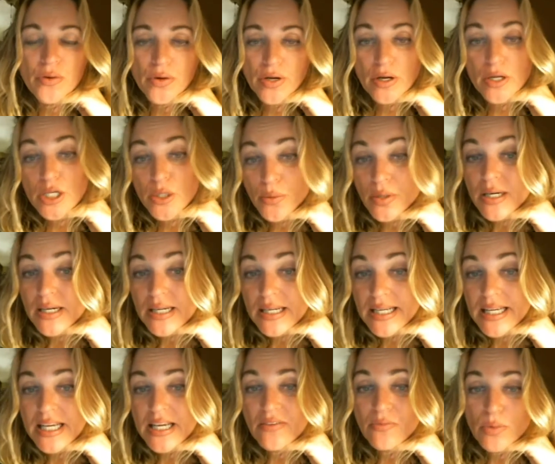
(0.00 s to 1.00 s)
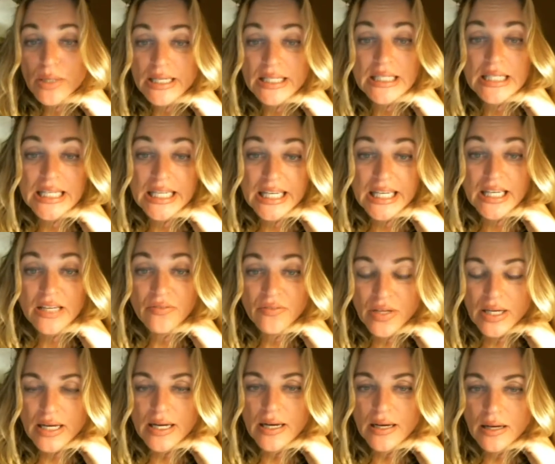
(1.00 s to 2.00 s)
Do you want to leave? We can leave.
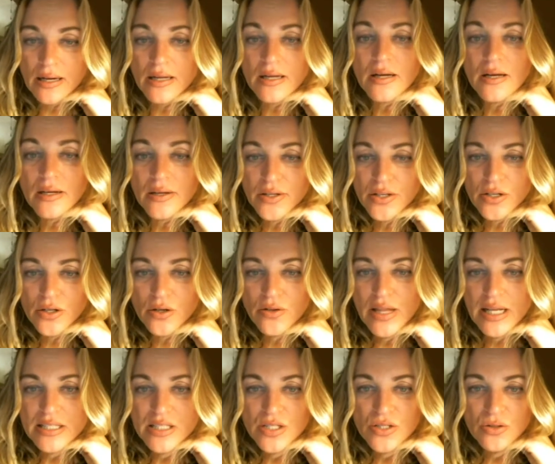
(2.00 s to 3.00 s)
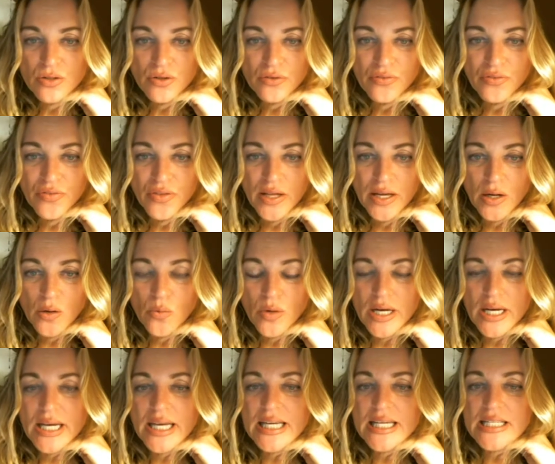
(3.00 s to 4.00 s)
Yeah. You know, that sort of thing
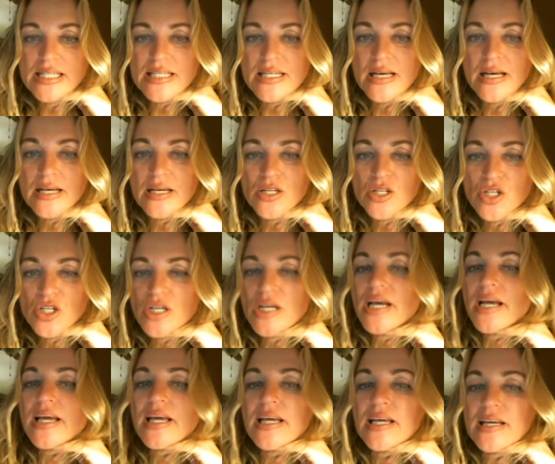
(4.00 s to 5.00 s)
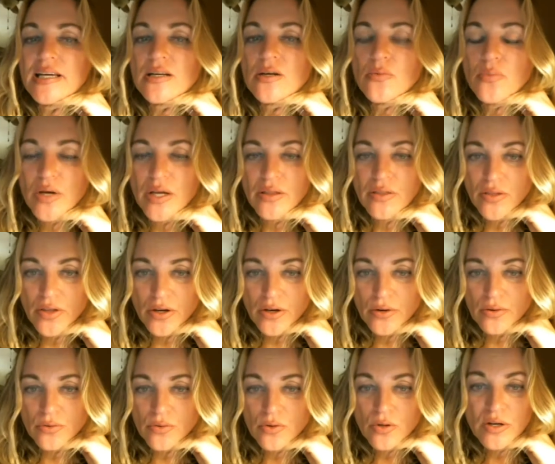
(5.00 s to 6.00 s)
where he's checking in with
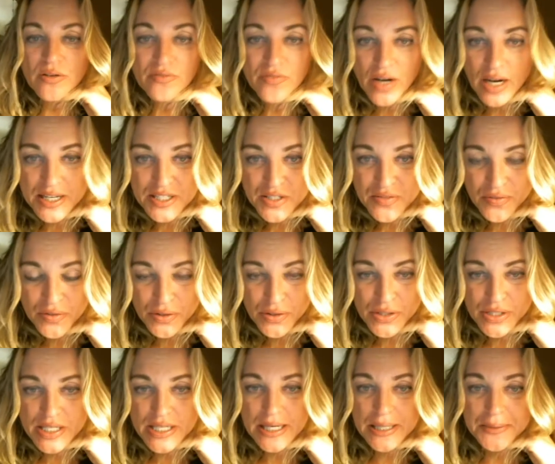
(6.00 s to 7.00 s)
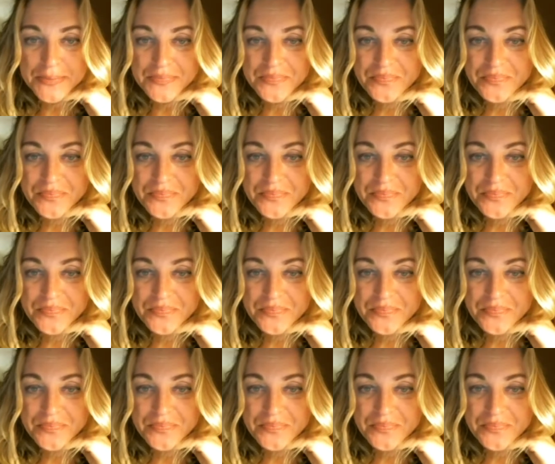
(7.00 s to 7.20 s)
you and vice versa.